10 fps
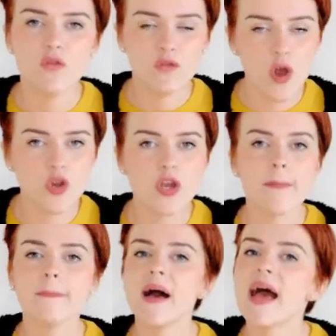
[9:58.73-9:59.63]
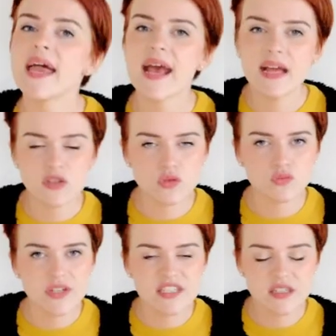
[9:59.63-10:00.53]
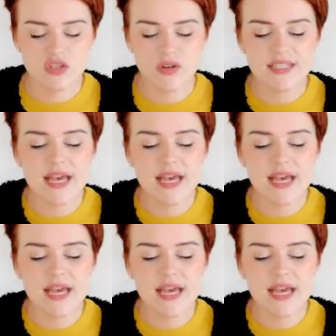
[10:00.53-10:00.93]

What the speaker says: phone number and actual written address.